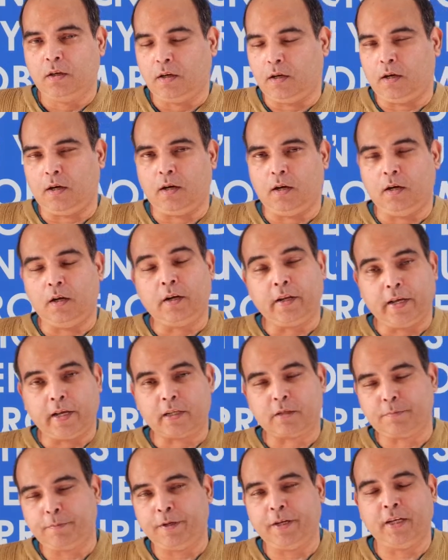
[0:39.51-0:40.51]
learning
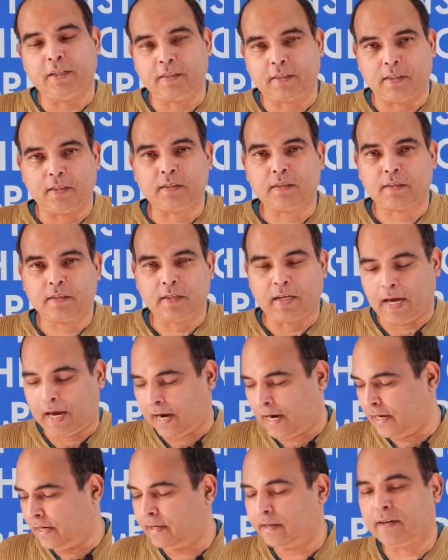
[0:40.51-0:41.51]
experiences,
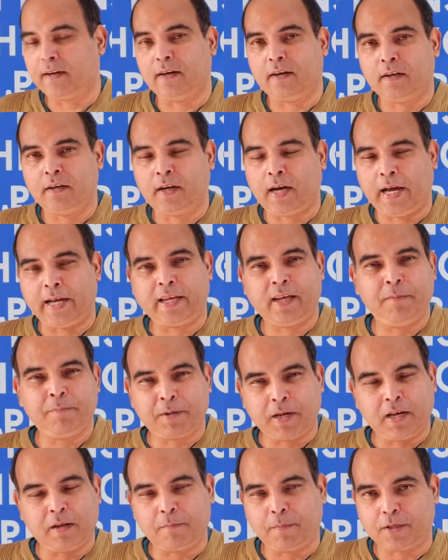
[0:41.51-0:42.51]
and I
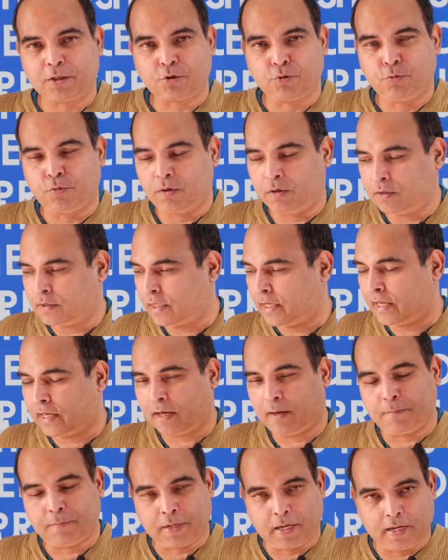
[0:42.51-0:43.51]
keep telling my students and I
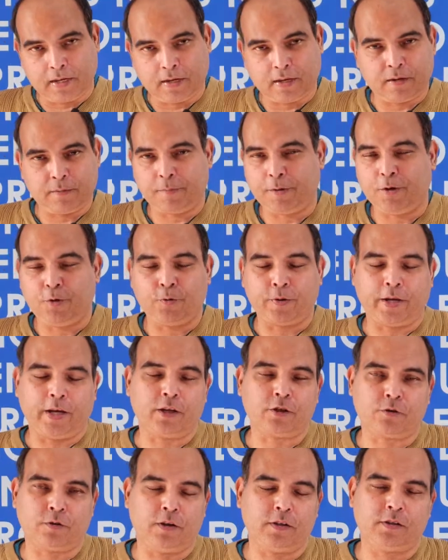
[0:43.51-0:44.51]
keep telling anybody who
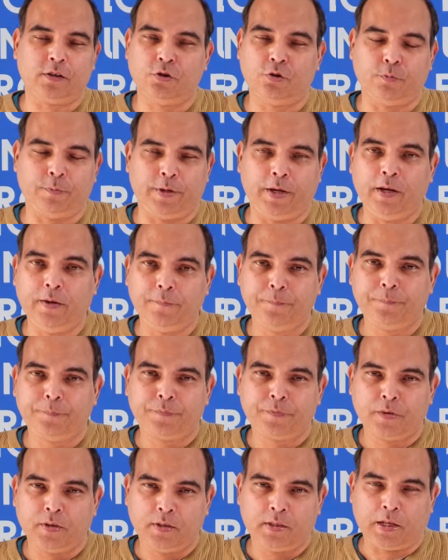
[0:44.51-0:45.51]
cares to listen to me
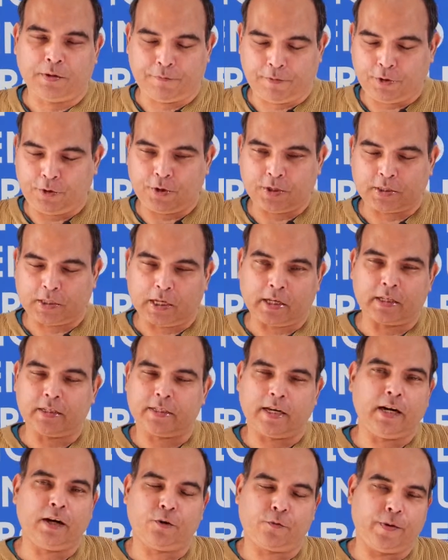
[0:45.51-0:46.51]
that when you're stuck
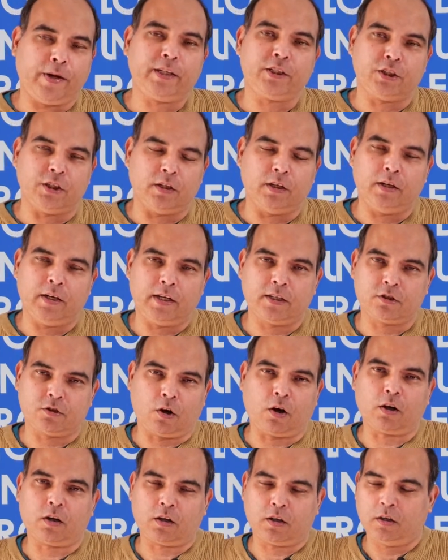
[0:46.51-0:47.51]
inside a question, it's
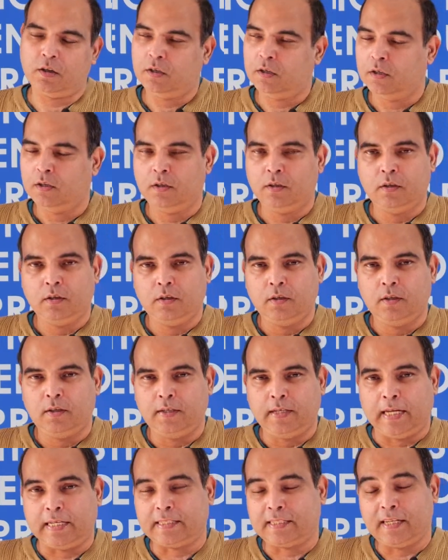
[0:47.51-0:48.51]
not
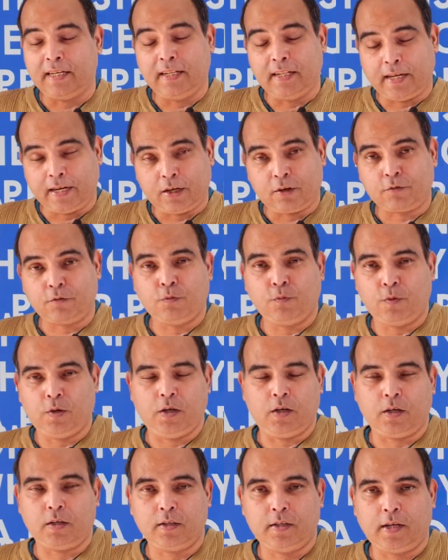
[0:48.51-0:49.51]
necessarily the end of the
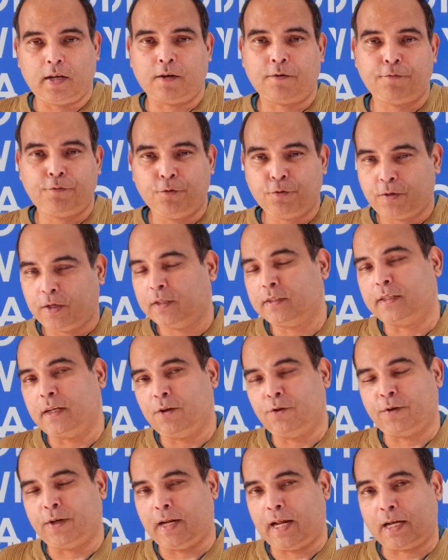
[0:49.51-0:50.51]
world. There are a few things
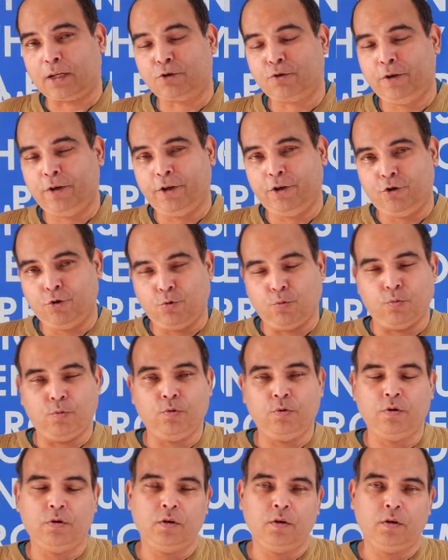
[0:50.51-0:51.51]
that you can actually do